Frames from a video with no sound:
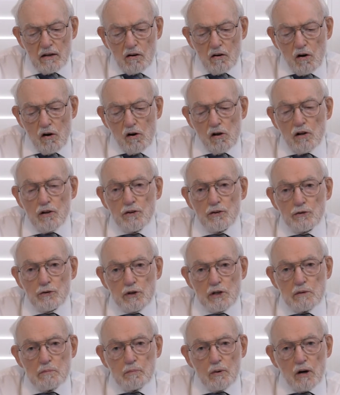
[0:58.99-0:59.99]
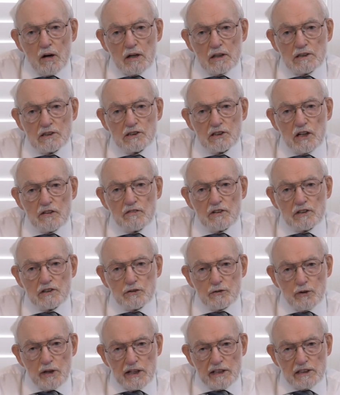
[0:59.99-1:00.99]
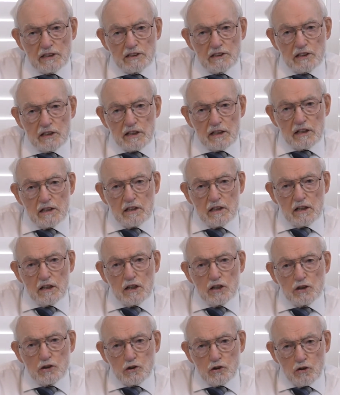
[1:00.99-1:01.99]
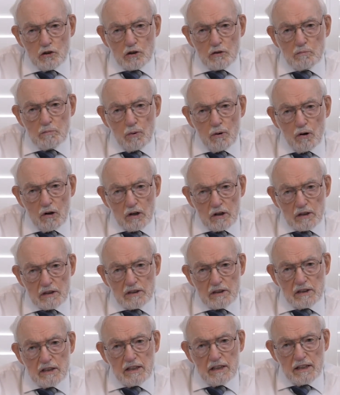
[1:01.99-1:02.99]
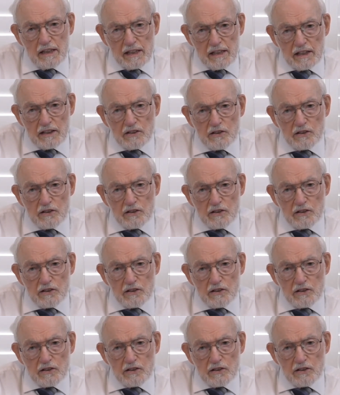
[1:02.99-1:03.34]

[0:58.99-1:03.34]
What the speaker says: All three parts of the Trinity took part in